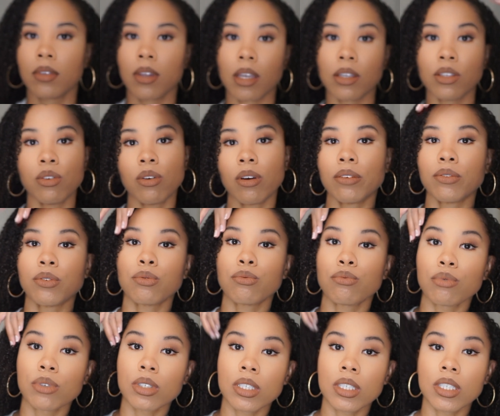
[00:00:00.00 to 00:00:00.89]
And you have to
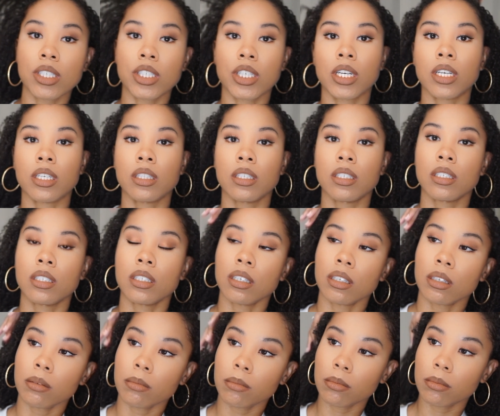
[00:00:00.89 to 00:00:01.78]
really shake this
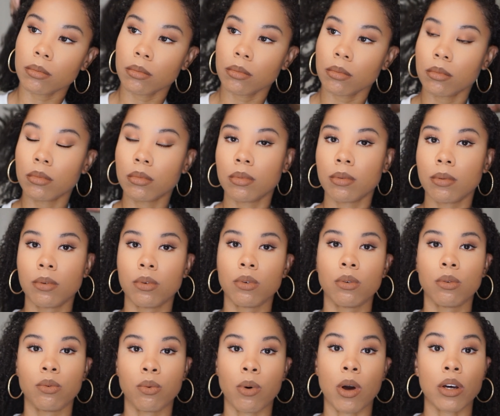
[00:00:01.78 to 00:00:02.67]
up
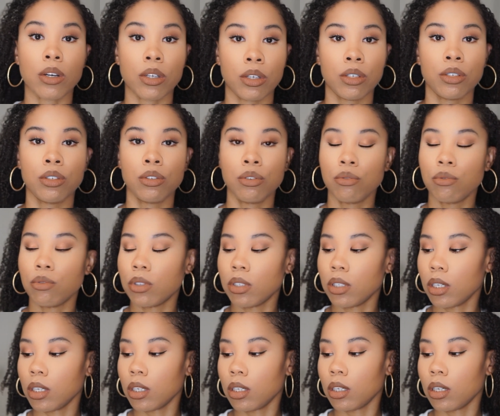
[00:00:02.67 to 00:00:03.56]
while you're
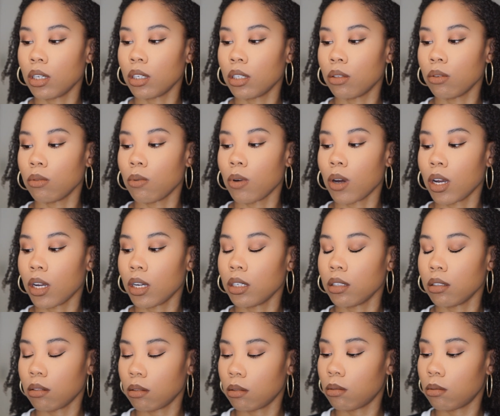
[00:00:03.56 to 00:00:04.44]
using it,
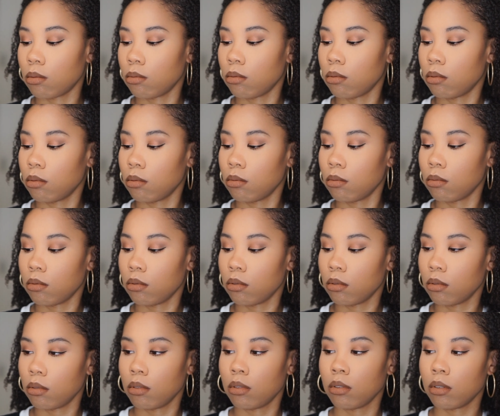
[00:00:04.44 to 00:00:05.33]
otherwise.
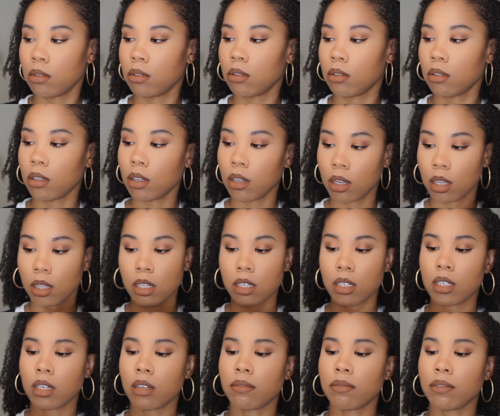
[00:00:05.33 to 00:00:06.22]
And this
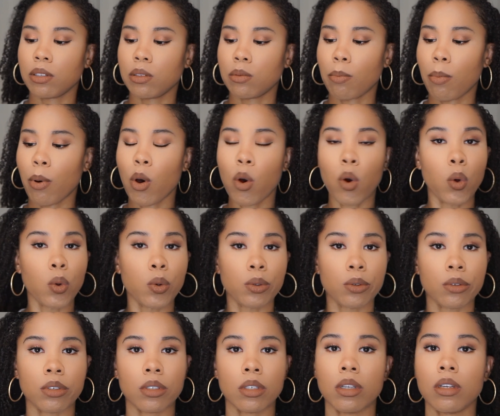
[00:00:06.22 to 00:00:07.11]
stuff is
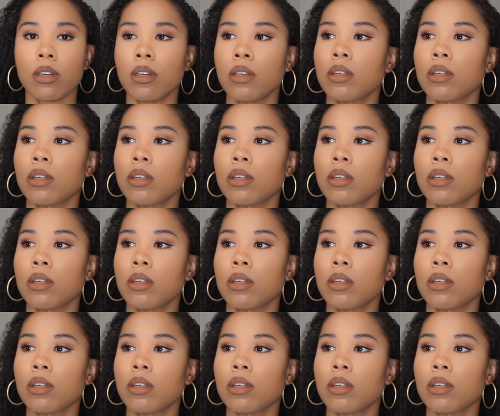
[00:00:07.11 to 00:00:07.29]
potent.